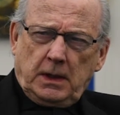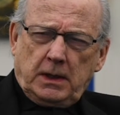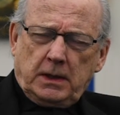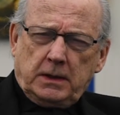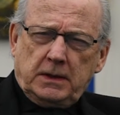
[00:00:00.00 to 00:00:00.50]

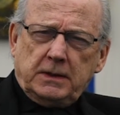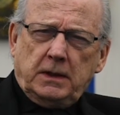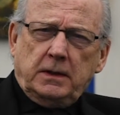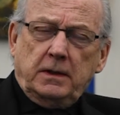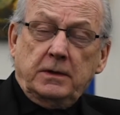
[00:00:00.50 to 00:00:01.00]
And
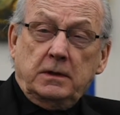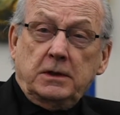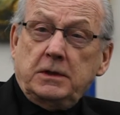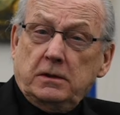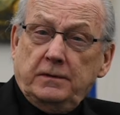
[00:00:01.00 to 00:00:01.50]
then
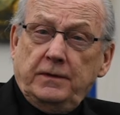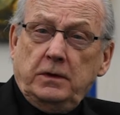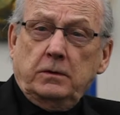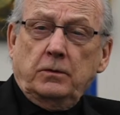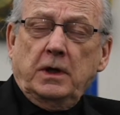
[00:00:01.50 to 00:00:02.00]
the
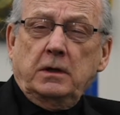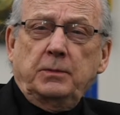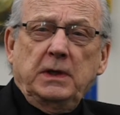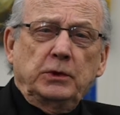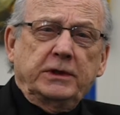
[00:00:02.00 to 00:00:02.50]
telephone.
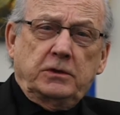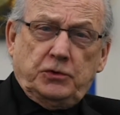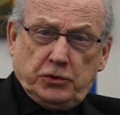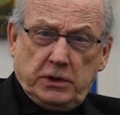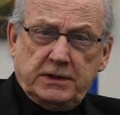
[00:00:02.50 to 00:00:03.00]
And people didn't
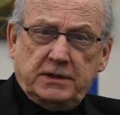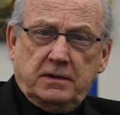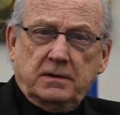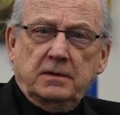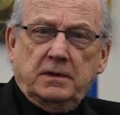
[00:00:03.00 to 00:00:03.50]

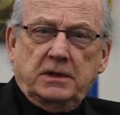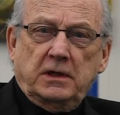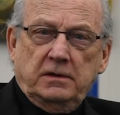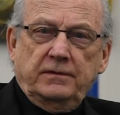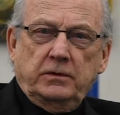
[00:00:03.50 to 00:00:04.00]
trust the
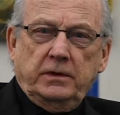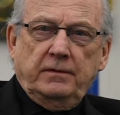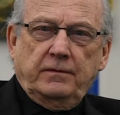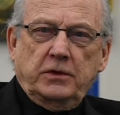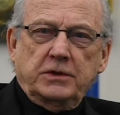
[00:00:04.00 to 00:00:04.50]
telephone
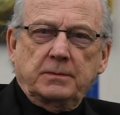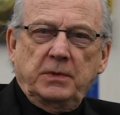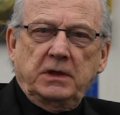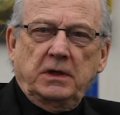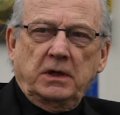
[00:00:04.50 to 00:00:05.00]
at first,
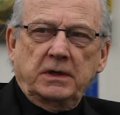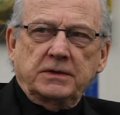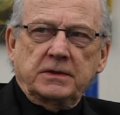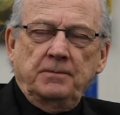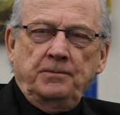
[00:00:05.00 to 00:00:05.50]

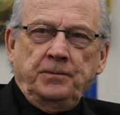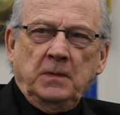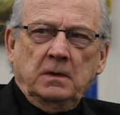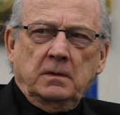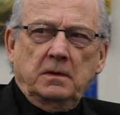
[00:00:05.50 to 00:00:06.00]
because
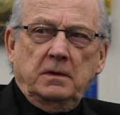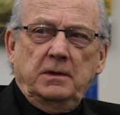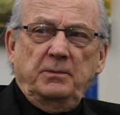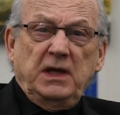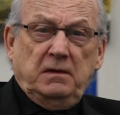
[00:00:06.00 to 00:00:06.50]

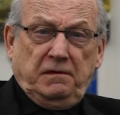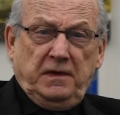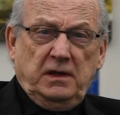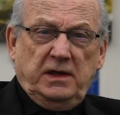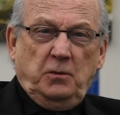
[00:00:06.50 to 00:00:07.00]
the main
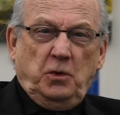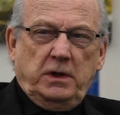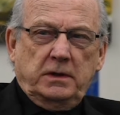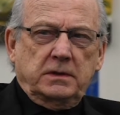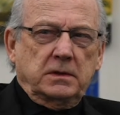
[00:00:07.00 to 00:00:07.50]
feeling
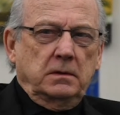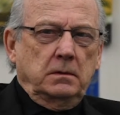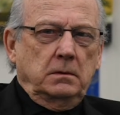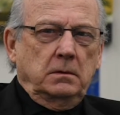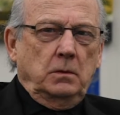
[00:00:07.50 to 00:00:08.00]
was,
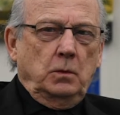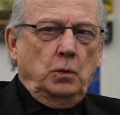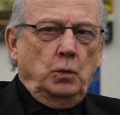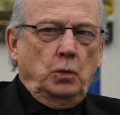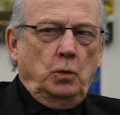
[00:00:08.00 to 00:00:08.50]

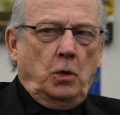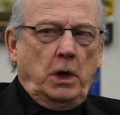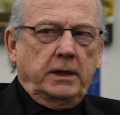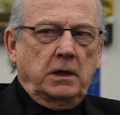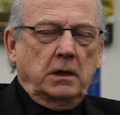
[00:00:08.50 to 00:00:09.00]

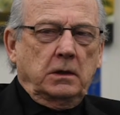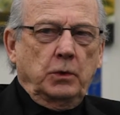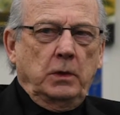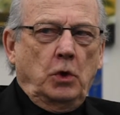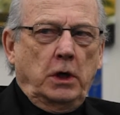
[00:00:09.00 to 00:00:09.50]
why can't
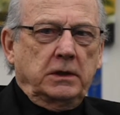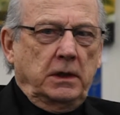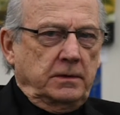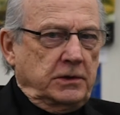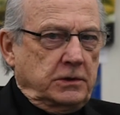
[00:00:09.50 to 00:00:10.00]
we walk
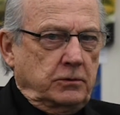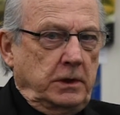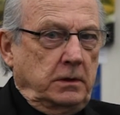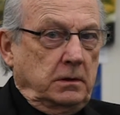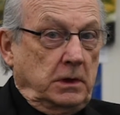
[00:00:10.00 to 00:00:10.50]
down the
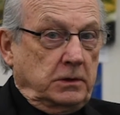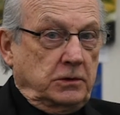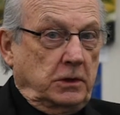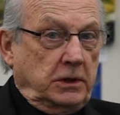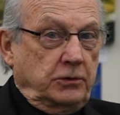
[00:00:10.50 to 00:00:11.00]
street and
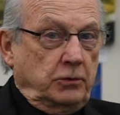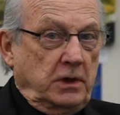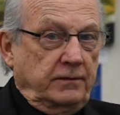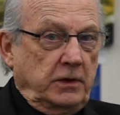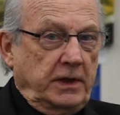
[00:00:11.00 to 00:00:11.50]
talk to
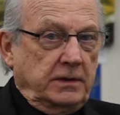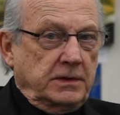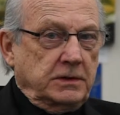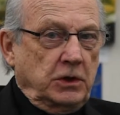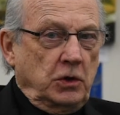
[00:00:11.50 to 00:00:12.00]
our
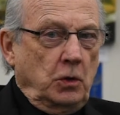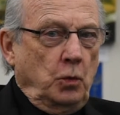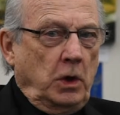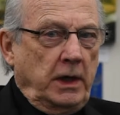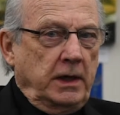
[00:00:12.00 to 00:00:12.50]
friends? You know,
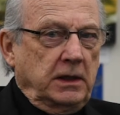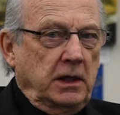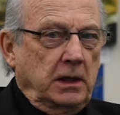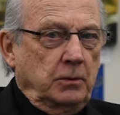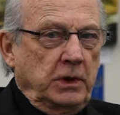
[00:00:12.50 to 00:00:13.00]
why
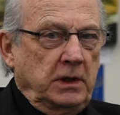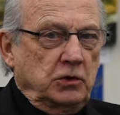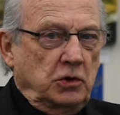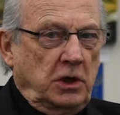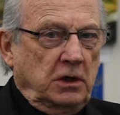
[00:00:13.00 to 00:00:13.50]
can't we
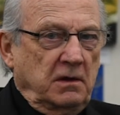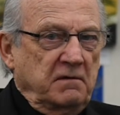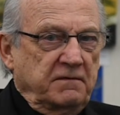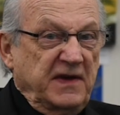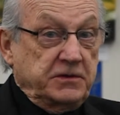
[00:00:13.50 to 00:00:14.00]
talk
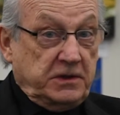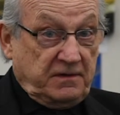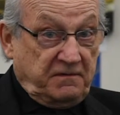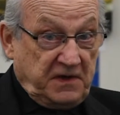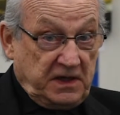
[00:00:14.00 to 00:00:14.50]
face
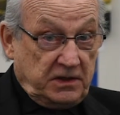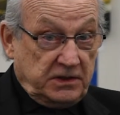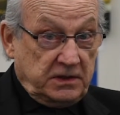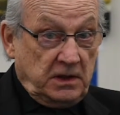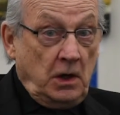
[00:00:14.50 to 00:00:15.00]
to
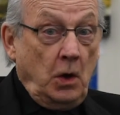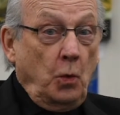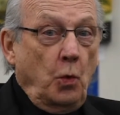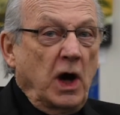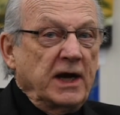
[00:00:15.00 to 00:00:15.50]
face?
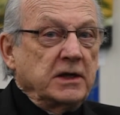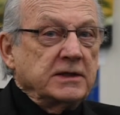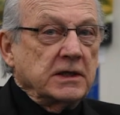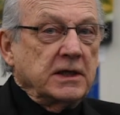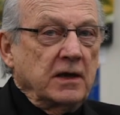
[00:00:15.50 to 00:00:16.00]
Why
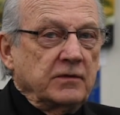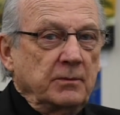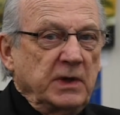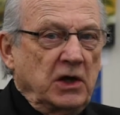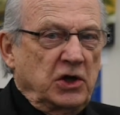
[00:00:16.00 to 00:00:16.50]
does it have
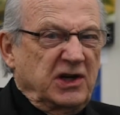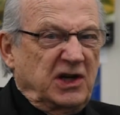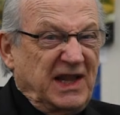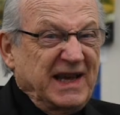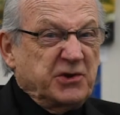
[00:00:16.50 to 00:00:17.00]
to be on an
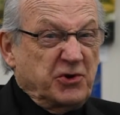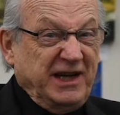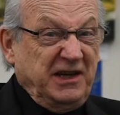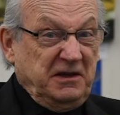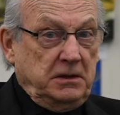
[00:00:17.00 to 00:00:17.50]

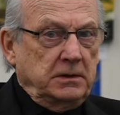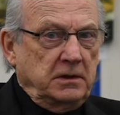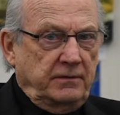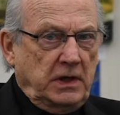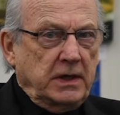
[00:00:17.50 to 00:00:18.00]
electric
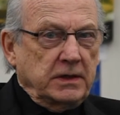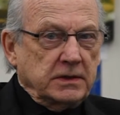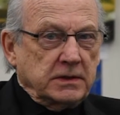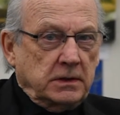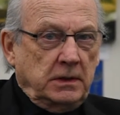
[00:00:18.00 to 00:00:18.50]

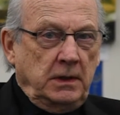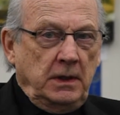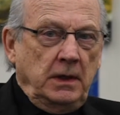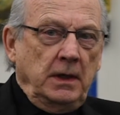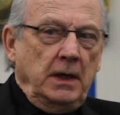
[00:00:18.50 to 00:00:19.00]
device?
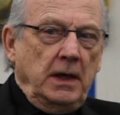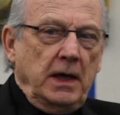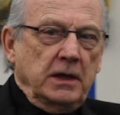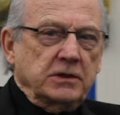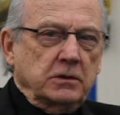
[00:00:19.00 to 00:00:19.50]

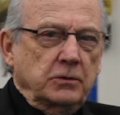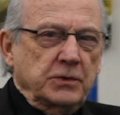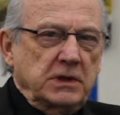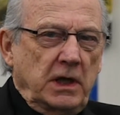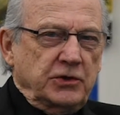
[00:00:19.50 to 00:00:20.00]
And so it
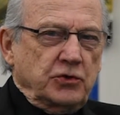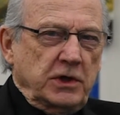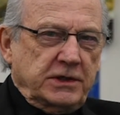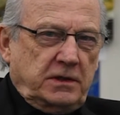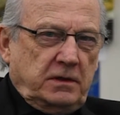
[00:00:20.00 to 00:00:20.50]
was not
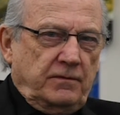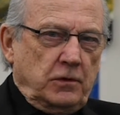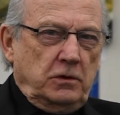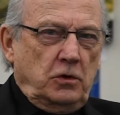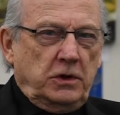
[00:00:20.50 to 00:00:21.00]
trusted
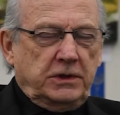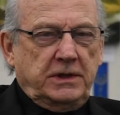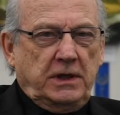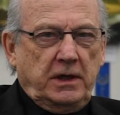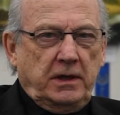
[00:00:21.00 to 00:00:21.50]
for a long
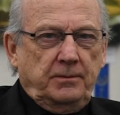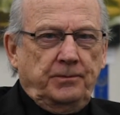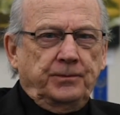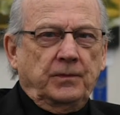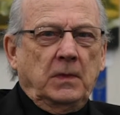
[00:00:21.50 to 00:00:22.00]
time.
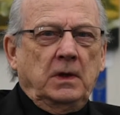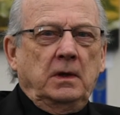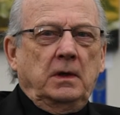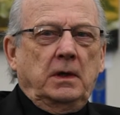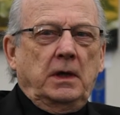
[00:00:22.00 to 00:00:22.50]

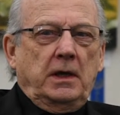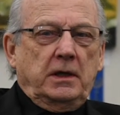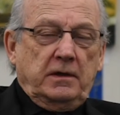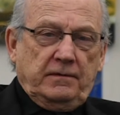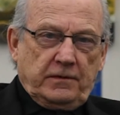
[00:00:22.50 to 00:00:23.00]

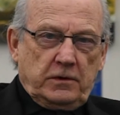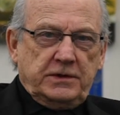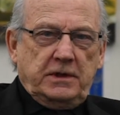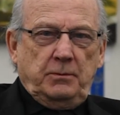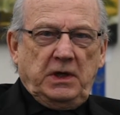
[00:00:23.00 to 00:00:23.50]
And at
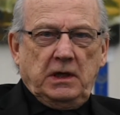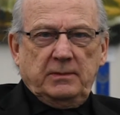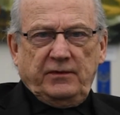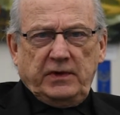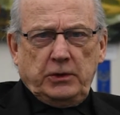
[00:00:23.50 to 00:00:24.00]
first it
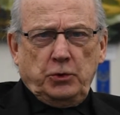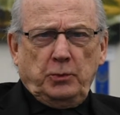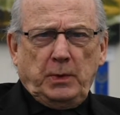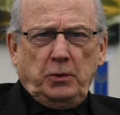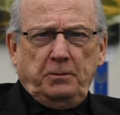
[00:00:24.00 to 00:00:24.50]
became a
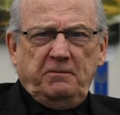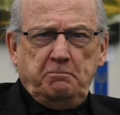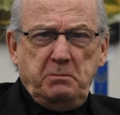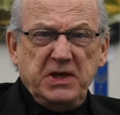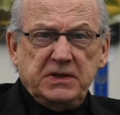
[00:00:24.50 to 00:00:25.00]
valuable
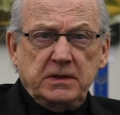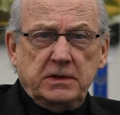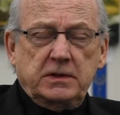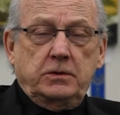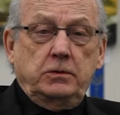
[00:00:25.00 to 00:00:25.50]

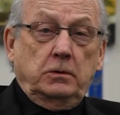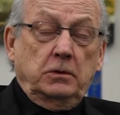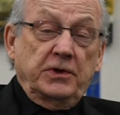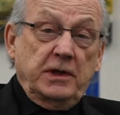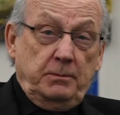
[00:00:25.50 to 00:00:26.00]
business
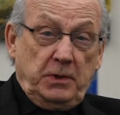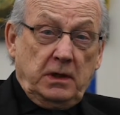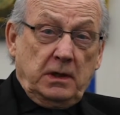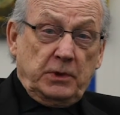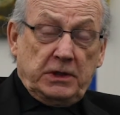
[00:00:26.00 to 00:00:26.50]
tool, then it
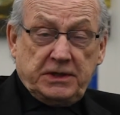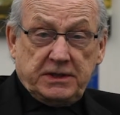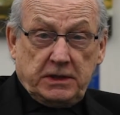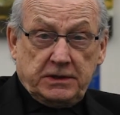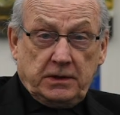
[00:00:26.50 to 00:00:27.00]
became a
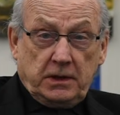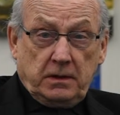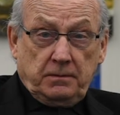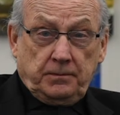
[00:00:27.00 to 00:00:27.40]
necessity.